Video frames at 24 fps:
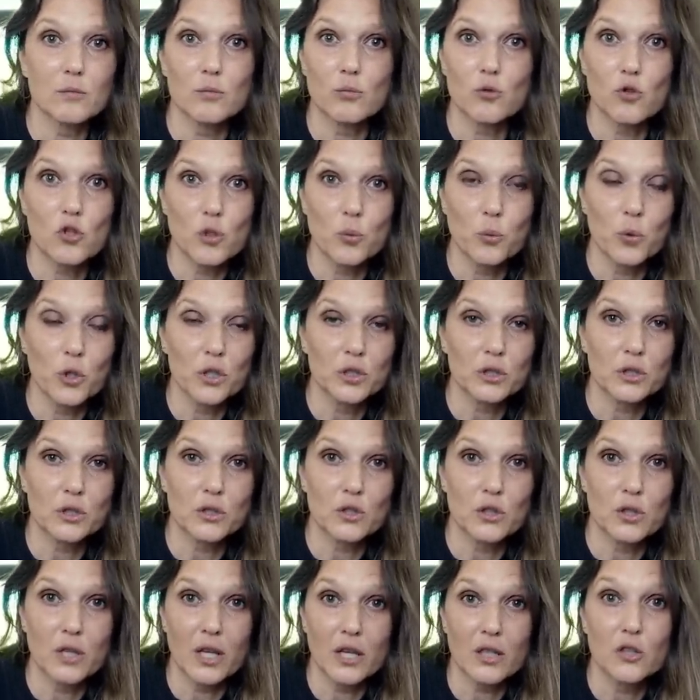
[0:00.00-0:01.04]

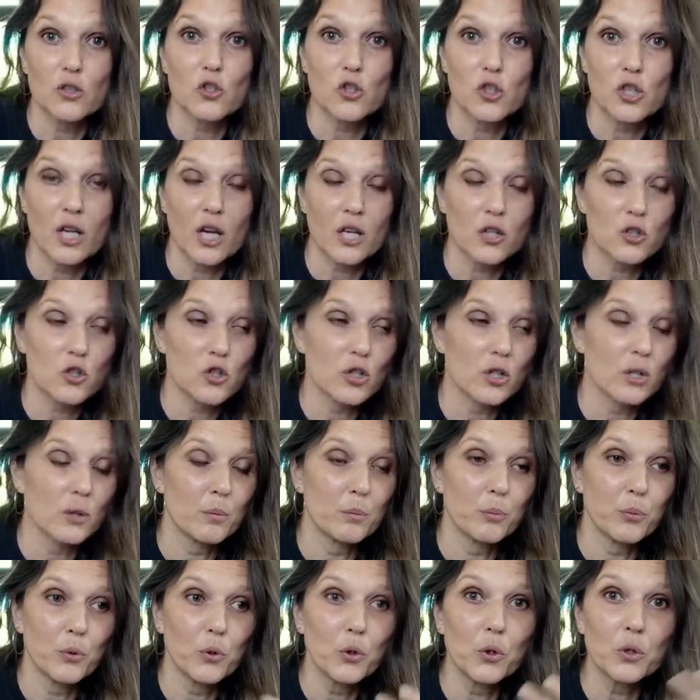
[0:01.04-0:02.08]
she actually
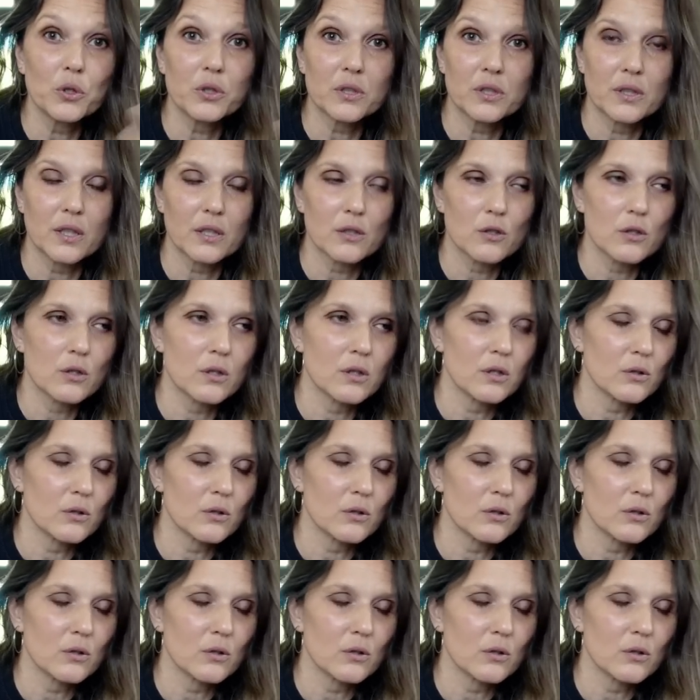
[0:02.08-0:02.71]
bought that